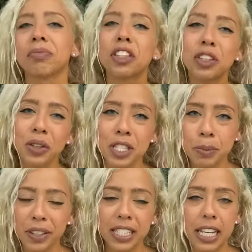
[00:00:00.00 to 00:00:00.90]
Your
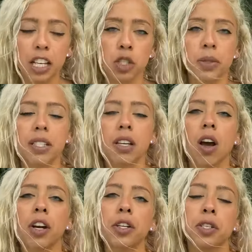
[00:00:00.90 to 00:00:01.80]
spirit attachments
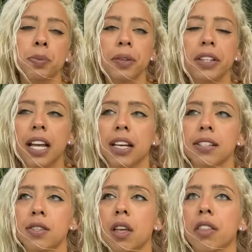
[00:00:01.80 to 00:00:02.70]
are your spirit guides.